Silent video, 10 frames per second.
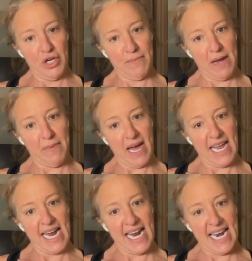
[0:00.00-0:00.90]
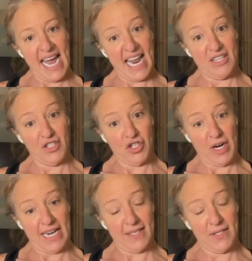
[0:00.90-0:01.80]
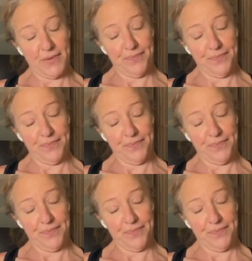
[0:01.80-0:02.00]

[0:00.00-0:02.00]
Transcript: to my body and added stress.